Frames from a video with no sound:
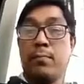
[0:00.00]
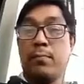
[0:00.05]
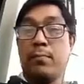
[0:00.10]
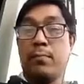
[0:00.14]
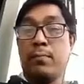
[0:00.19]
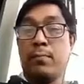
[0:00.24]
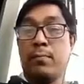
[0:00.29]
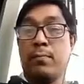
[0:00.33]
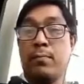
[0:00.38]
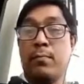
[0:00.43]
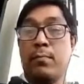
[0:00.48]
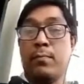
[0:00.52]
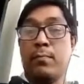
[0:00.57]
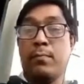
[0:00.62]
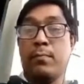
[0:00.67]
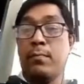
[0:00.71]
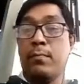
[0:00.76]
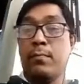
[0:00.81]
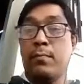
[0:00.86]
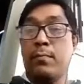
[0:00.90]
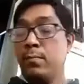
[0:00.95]

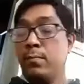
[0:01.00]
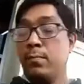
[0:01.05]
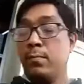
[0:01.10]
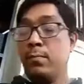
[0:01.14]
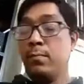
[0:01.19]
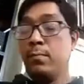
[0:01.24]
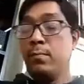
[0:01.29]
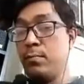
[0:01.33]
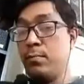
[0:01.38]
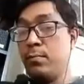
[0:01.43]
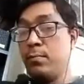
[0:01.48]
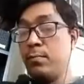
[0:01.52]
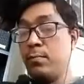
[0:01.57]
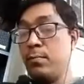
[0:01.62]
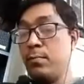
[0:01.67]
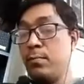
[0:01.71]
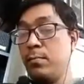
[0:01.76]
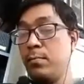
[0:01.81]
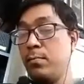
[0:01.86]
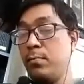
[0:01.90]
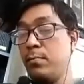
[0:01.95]

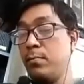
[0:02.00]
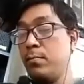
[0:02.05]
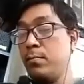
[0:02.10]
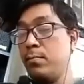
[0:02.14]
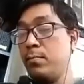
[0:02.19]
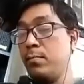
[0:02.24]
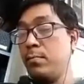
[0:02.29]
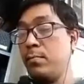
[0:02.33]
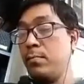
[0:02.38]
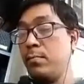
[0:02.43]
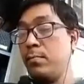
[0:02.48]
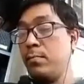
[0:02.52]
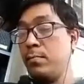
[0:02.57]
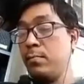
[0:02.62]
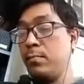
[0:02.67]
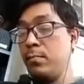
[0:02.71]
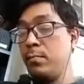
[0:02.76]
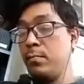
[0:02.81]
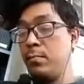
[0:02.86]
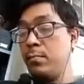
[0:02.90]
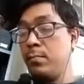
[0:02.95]

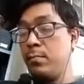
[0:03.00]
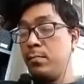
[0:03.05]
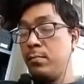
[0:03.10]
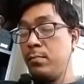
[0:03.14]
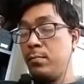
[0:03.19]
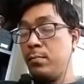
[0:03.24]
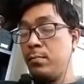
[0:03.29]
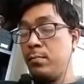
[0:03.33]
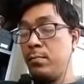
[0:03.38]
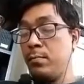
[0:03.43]
(not speaking)